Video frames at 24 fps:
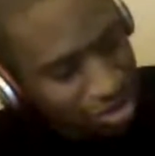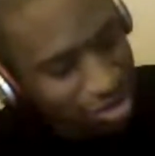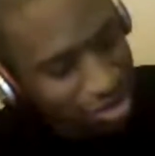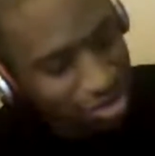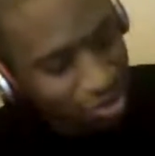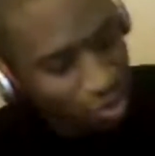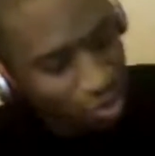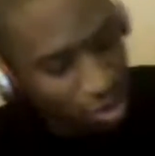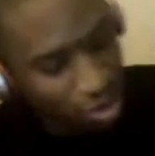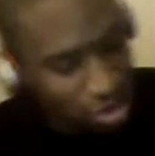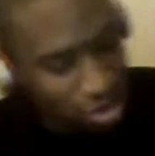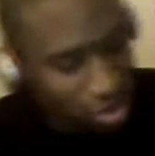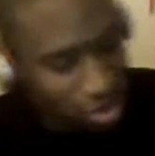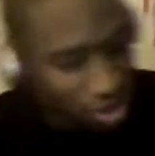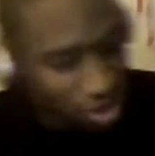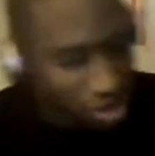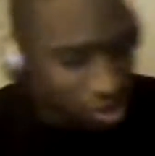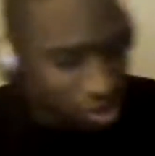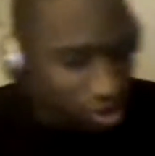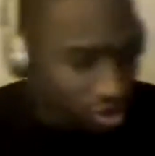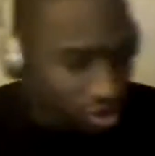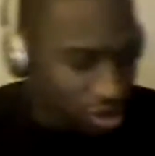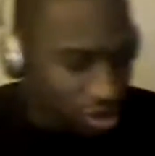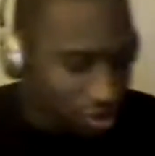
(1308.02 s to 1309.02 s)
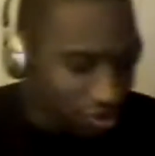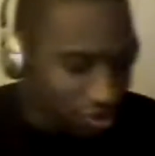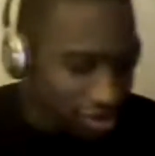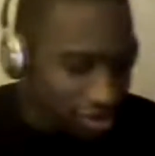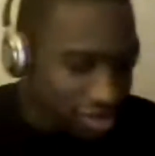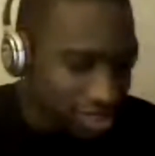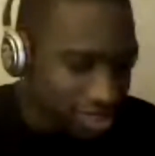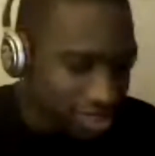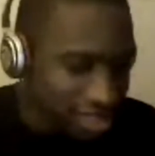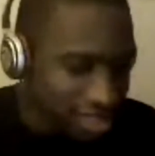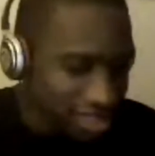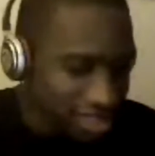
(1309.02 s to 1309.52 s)
Where's the Joker
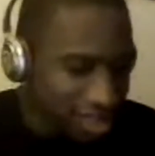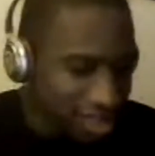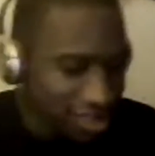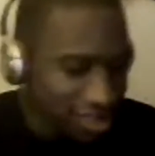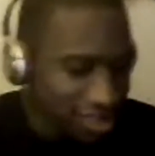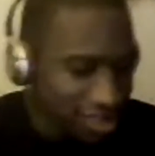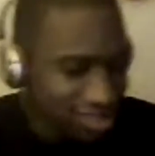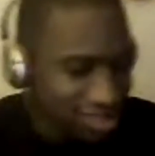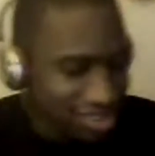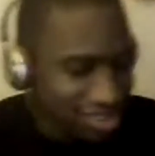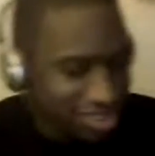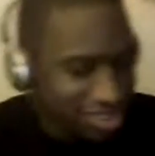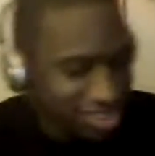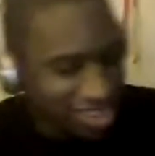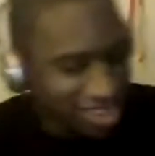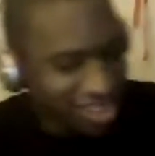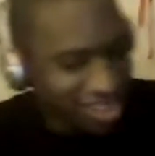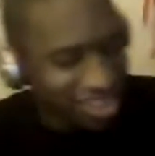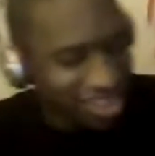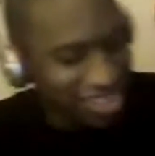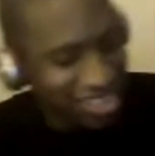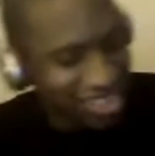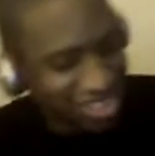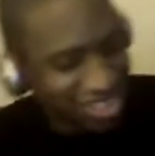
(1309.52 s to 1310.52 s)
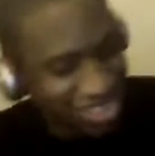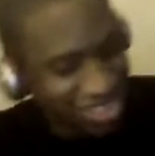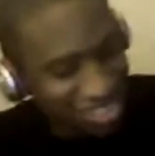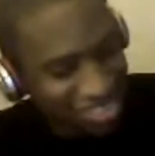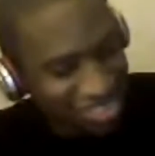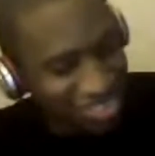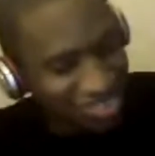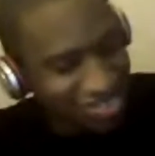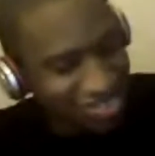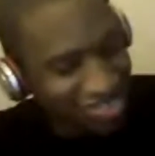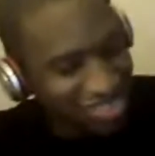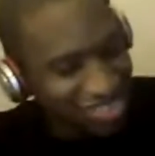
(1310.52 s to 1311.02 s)
racing down the
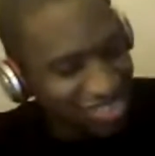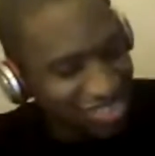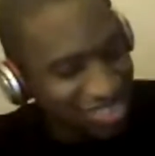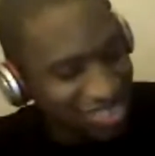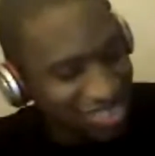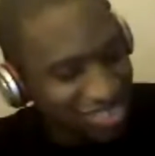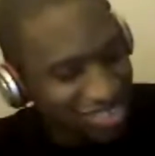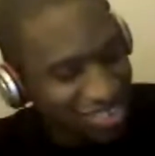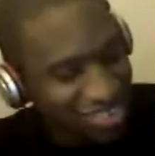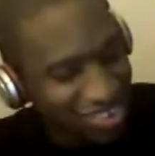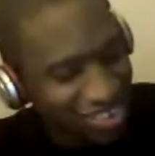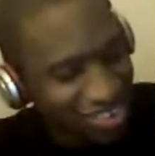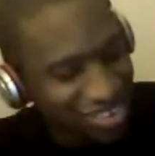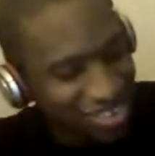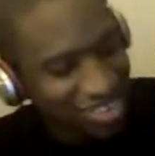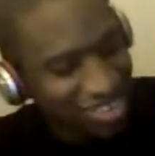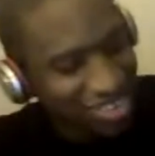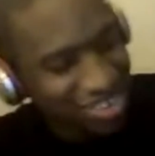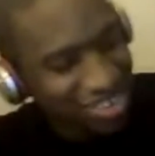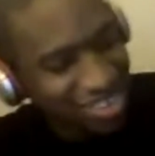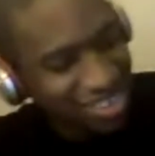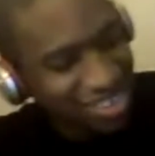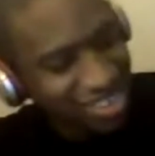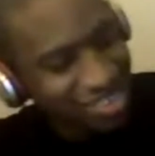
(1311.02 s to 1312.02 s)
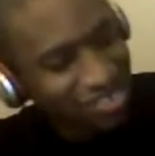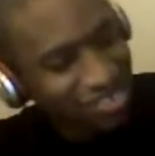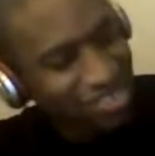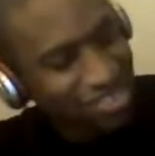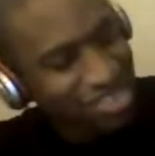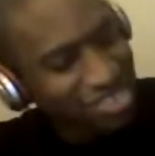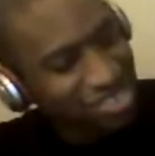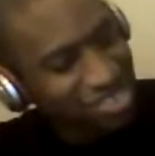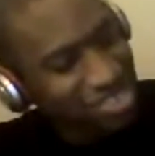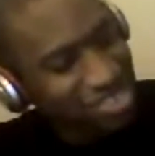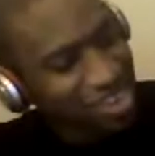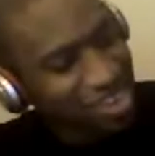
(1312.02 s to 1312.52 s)
third of the car with
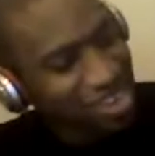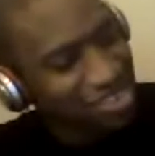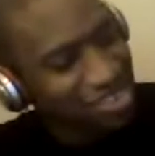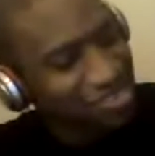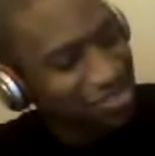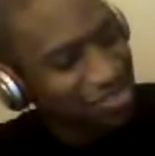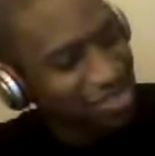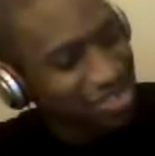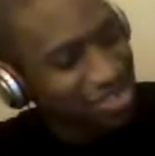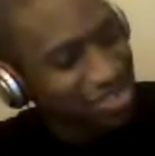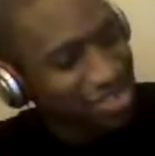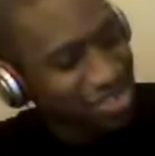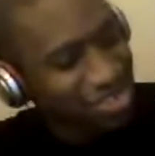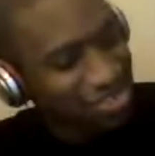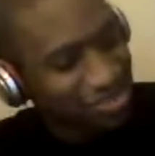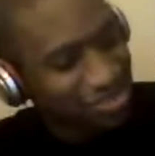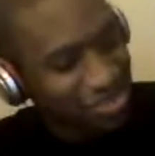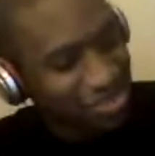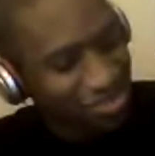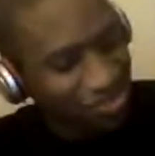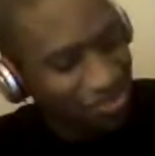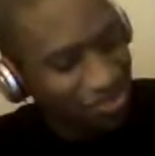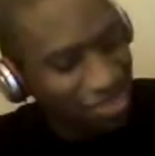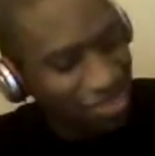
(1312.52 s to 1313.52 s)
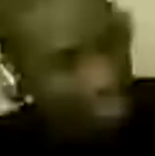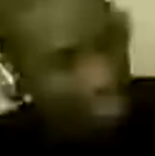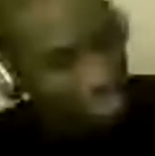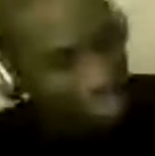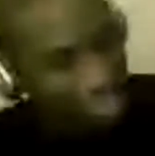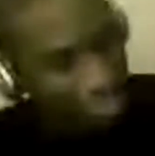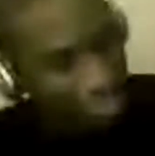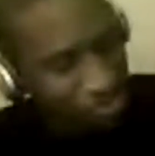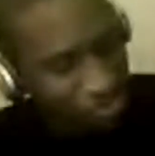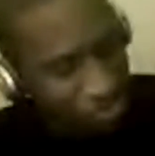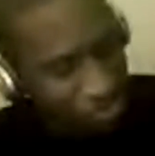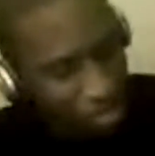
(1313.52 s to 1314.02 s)
a giant version of his
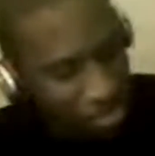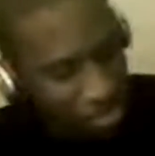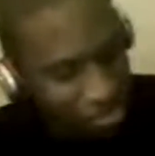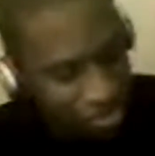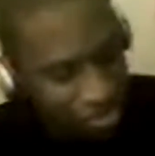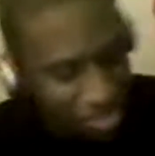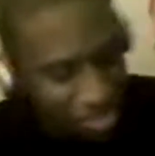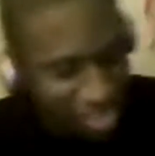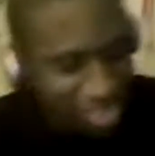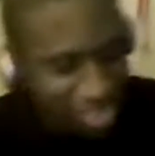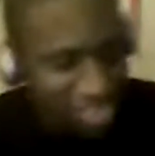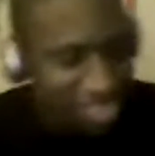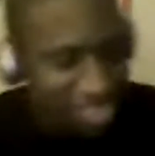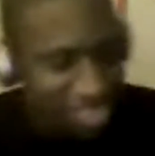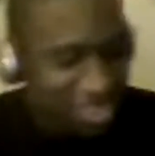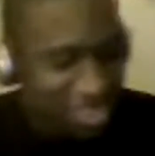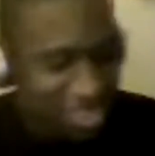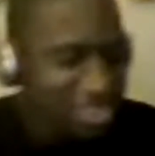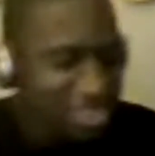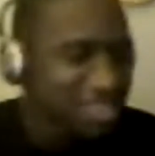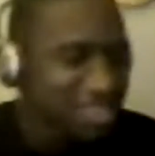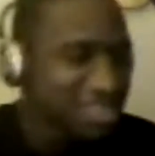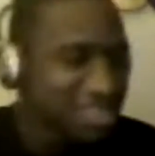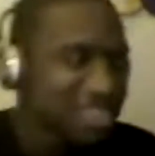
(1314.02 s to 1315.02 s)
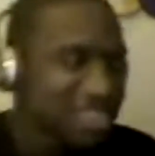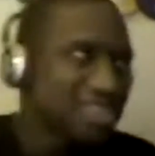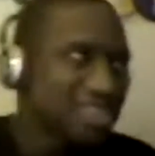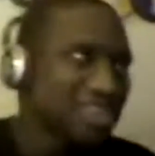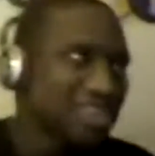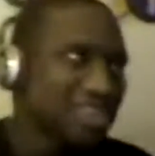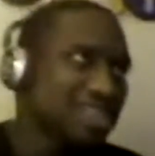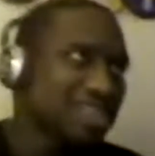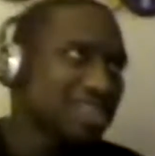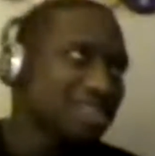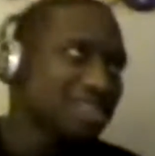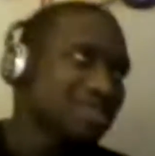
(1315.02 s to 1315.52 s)
face in front of it?
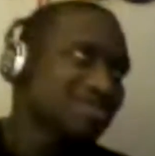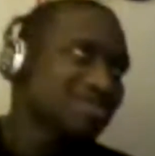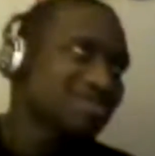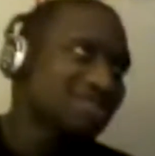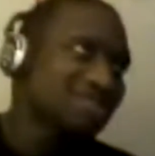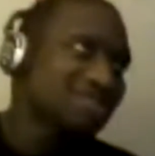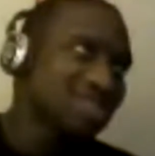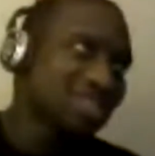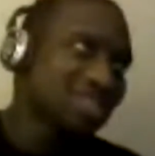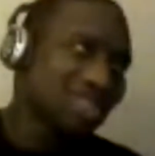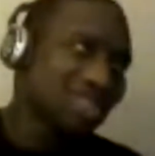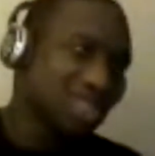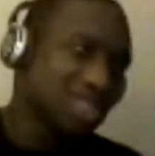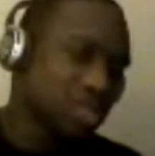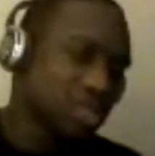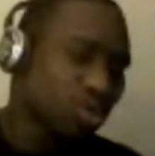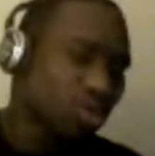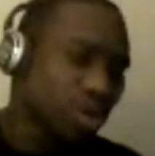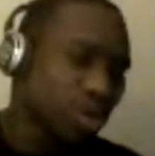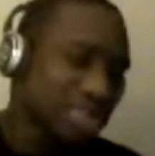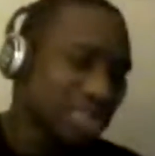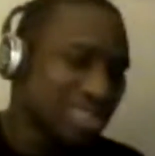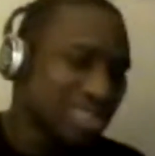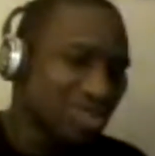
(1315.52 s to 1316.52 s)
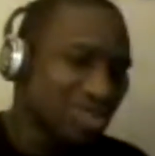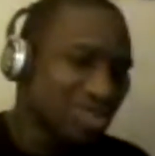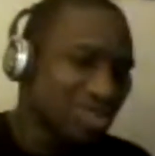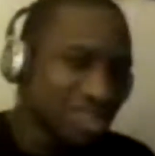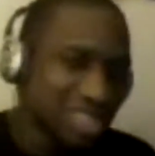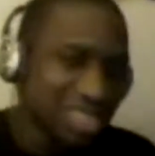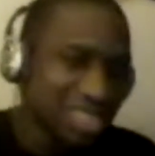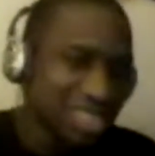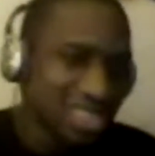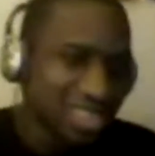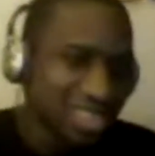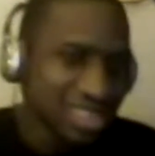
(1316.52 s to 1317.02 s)
What is he,
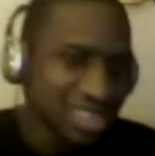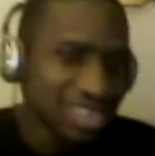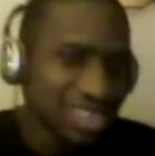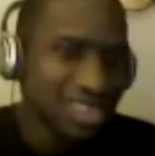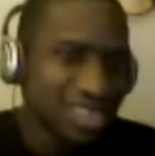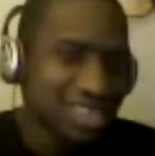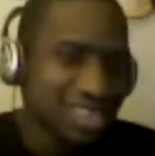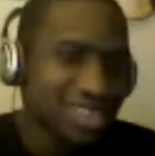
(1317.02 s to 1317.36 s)
Sweet Tooth?